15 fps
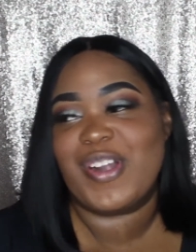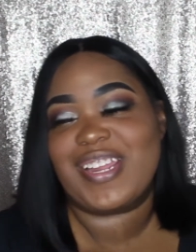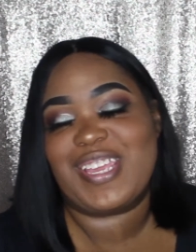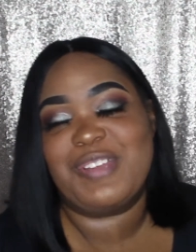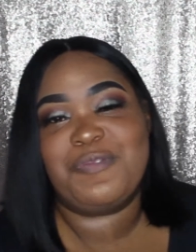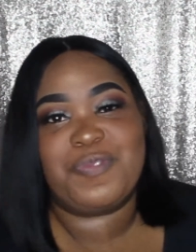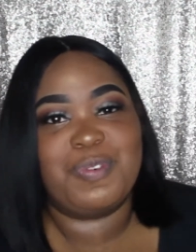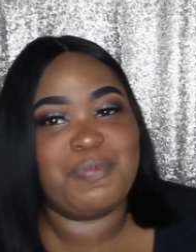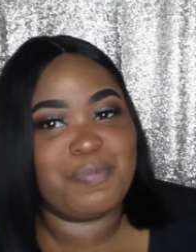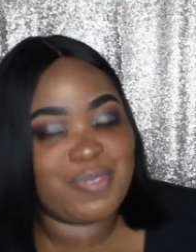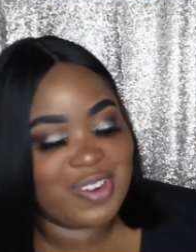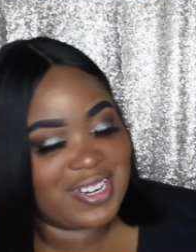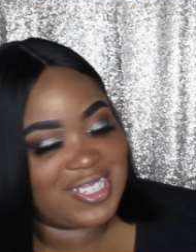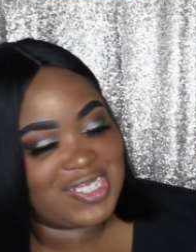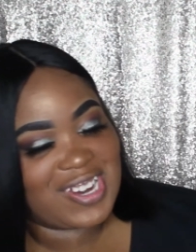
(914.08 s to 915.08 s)
working for
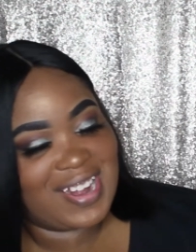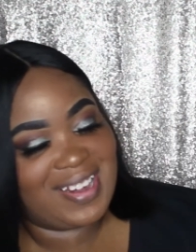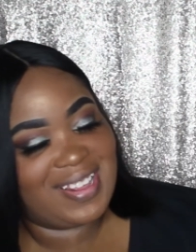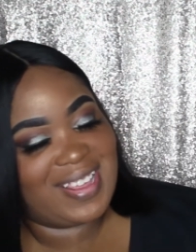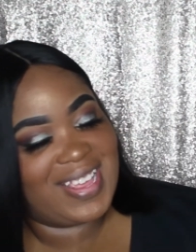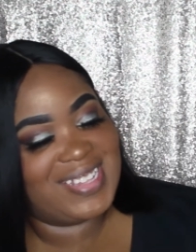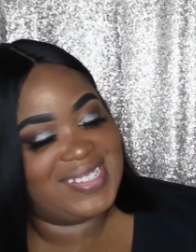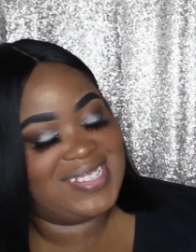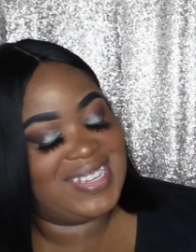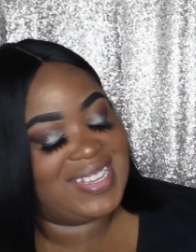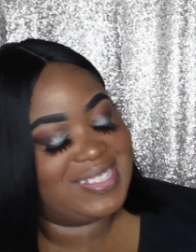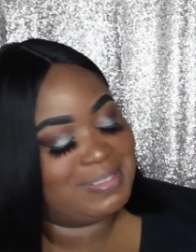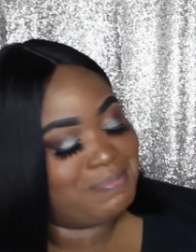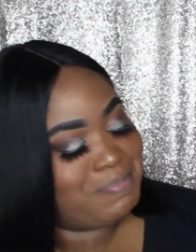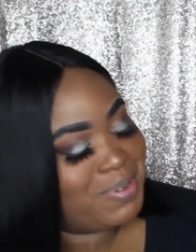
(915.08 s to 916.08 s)
Brooke trying to get
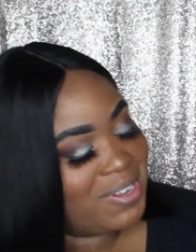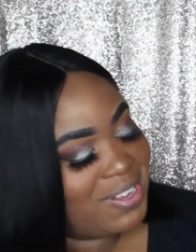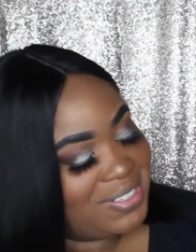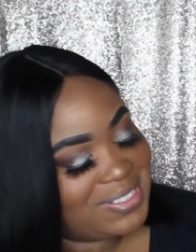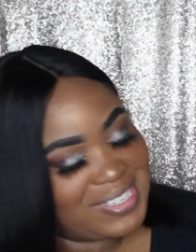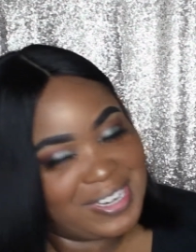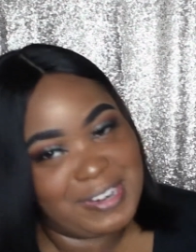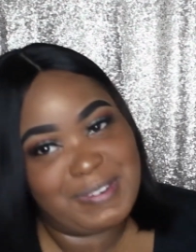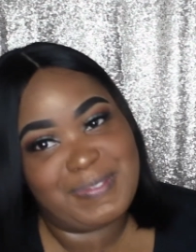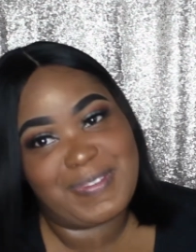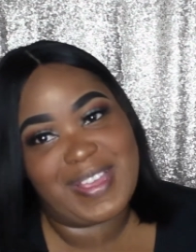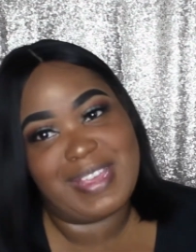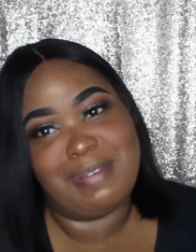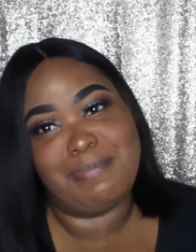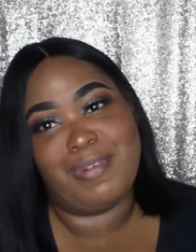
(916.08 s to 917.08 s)
tickets booked and
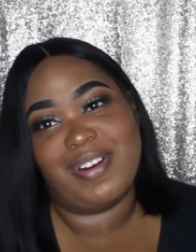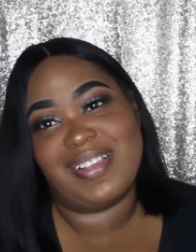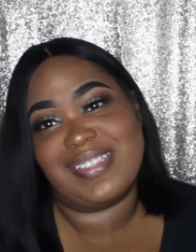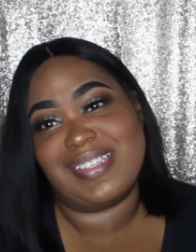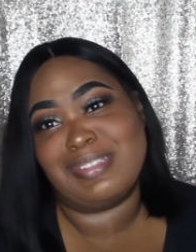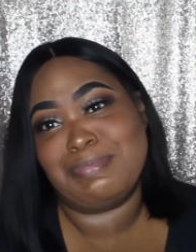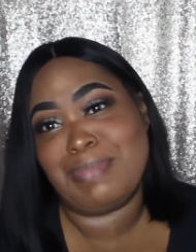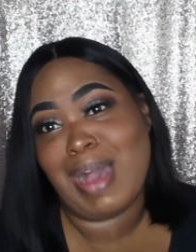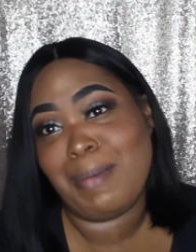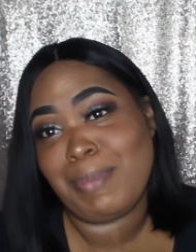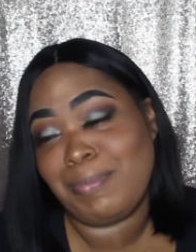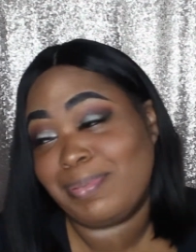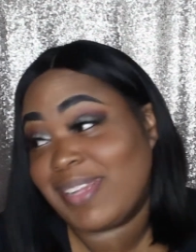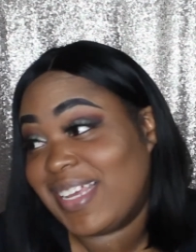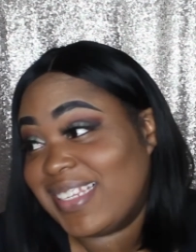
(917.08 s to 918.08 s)
inviting Marcus's
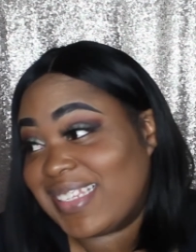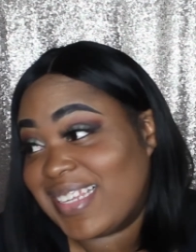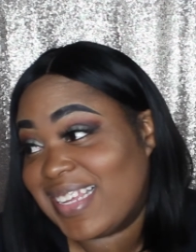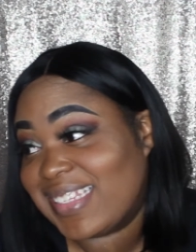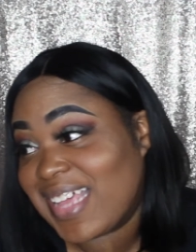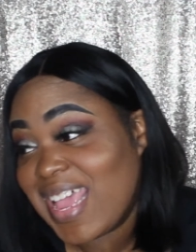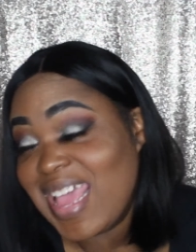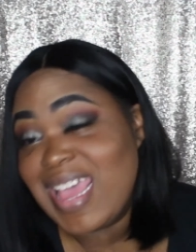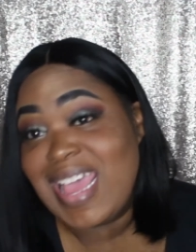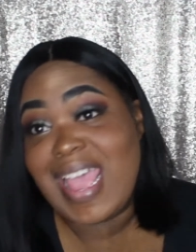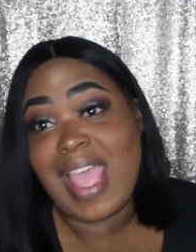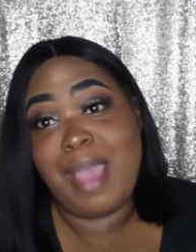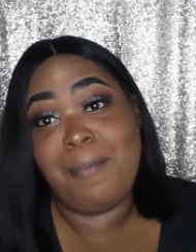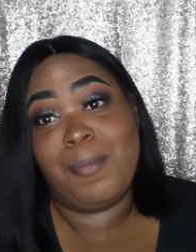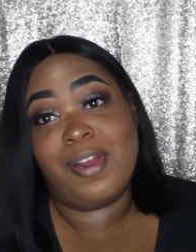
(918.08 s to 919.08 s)
mama places
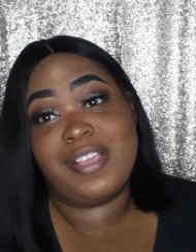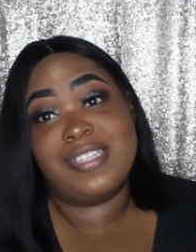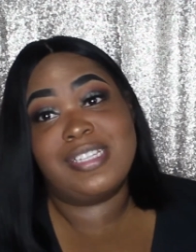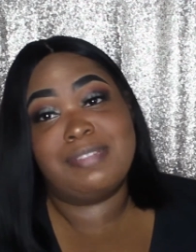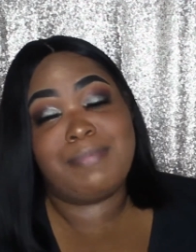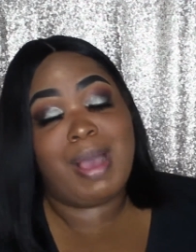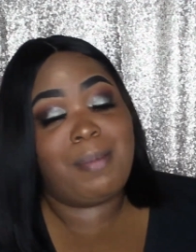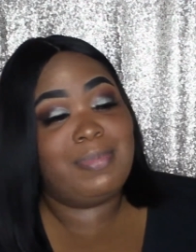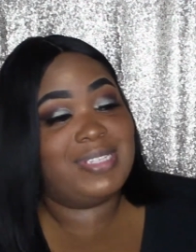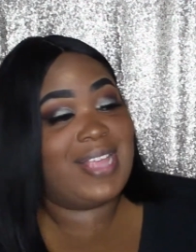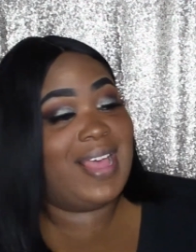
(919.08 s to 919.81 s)
and Marcus's mom is